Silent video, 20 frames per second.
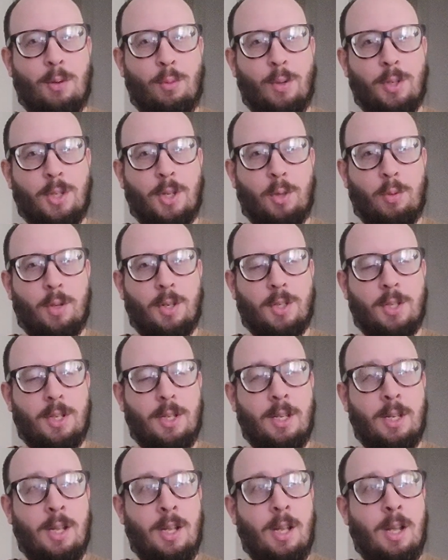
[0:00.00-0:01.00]
Risky
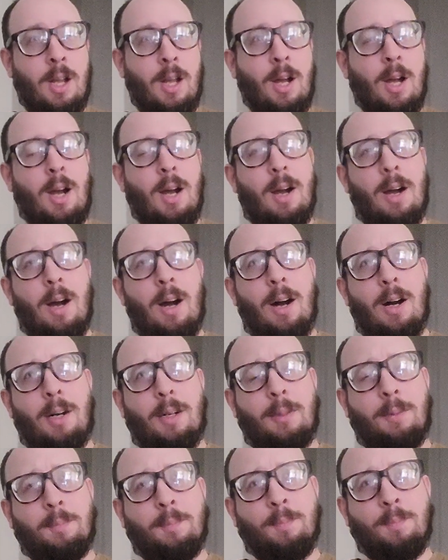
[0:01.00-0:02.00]
Krisky.
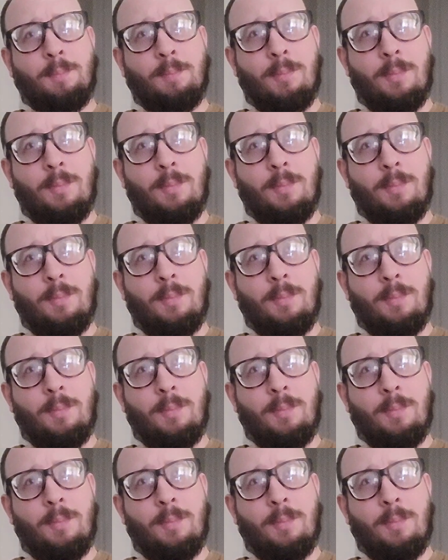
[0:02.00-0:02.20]
Um,